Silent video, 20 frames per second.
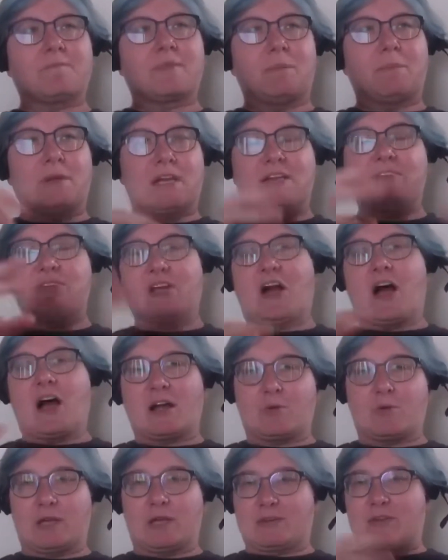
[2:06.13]
But even
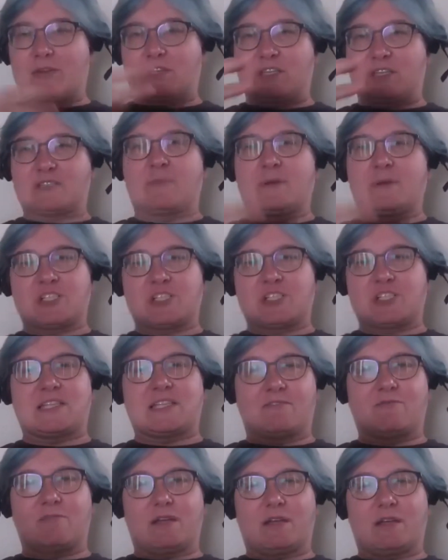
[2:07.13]
Acquia, as much as they
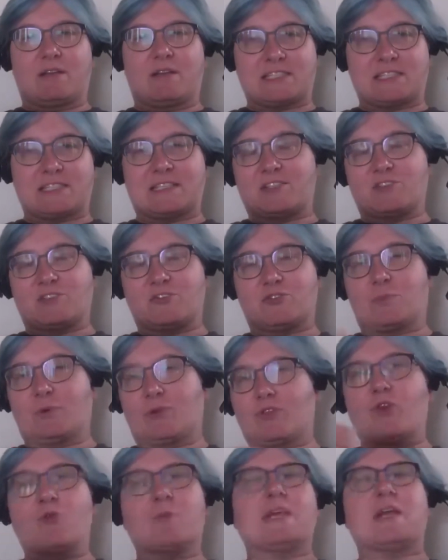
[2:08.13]
invest into
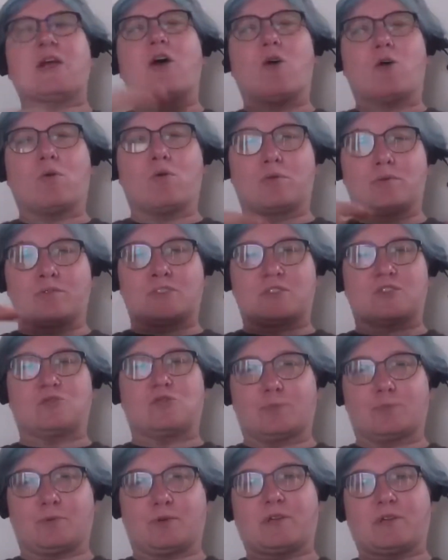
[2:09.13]
Drupal, nobody owns
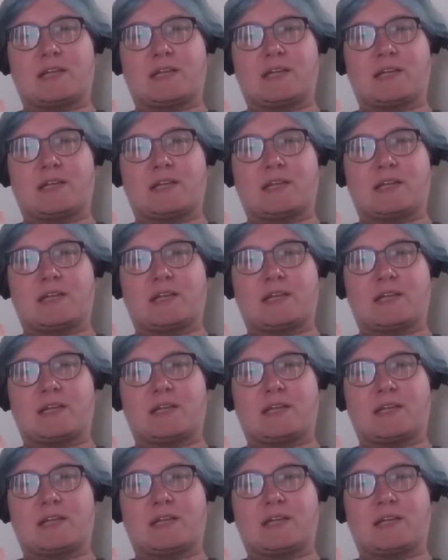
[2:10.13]
Drupal.